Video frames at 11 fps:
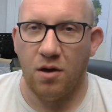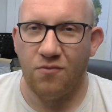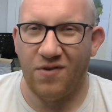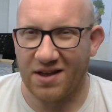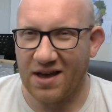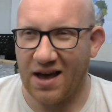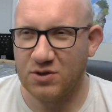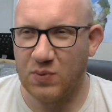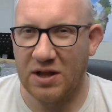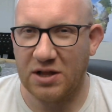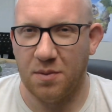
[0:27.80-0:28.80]
Right guys,
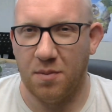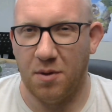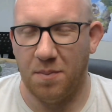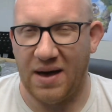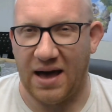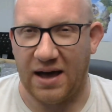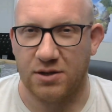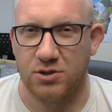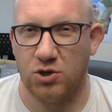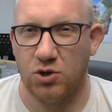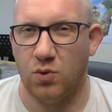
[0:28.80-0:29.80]
welcome back
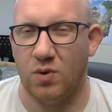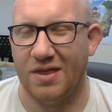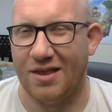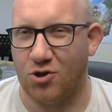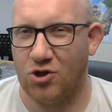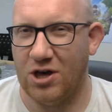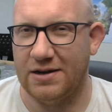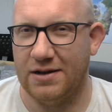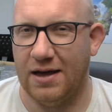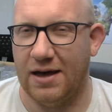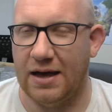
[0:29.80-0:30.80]
to the
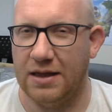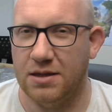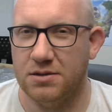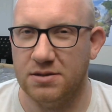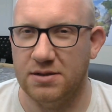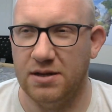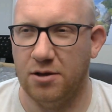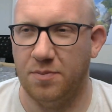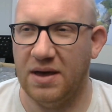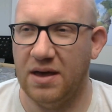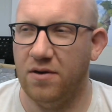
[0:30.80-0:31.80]
channel, and this is a little
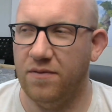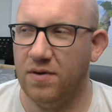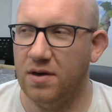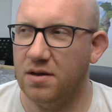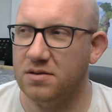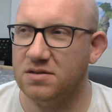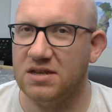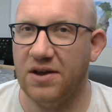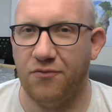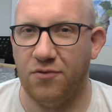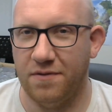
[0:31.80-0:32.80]
bit of a
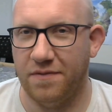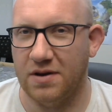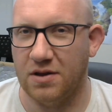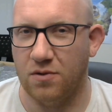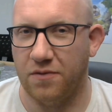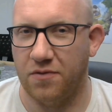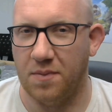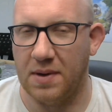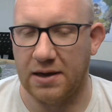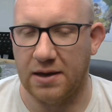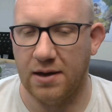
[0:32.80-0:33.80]
different video for
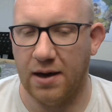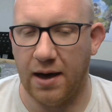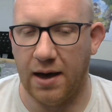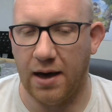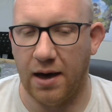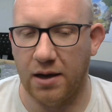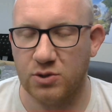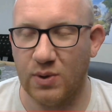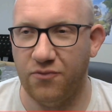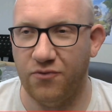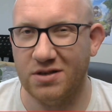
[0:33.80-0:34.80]
me. So
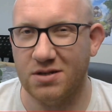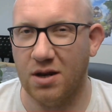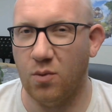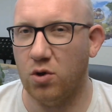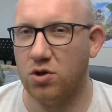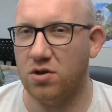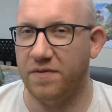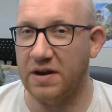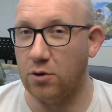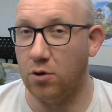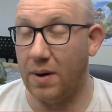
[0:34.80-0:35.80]
I recently watched a
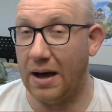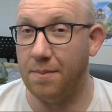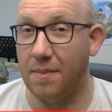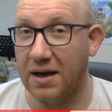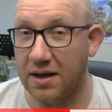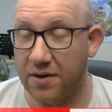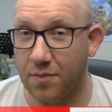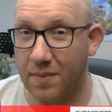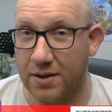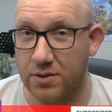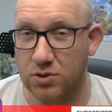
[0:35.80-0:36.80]
video by Mikey
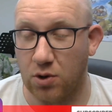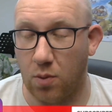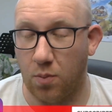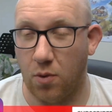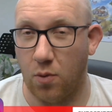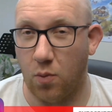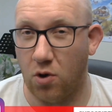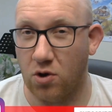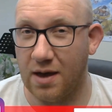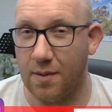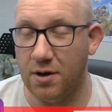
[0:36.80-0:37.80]
from Hellstorm
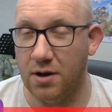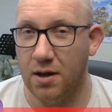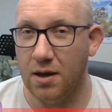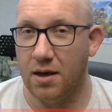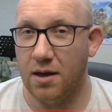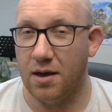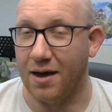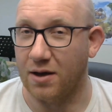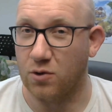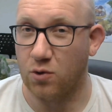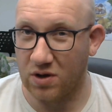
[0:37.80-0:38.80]
Wargaming.
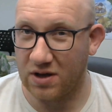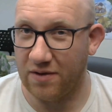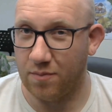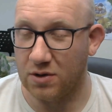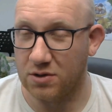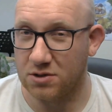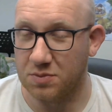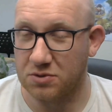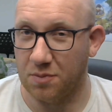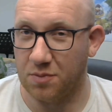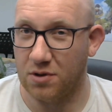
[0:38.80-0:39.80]
Go and give him a
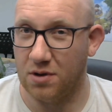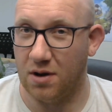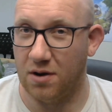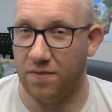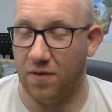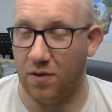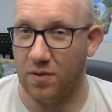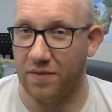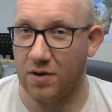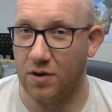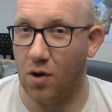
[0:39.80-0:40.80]
subscription and a follow
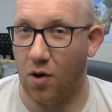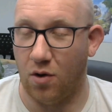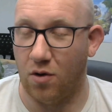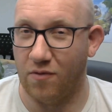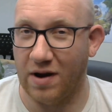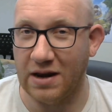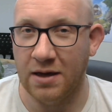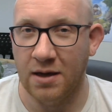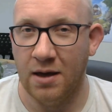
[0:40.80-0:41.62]
if you're not already.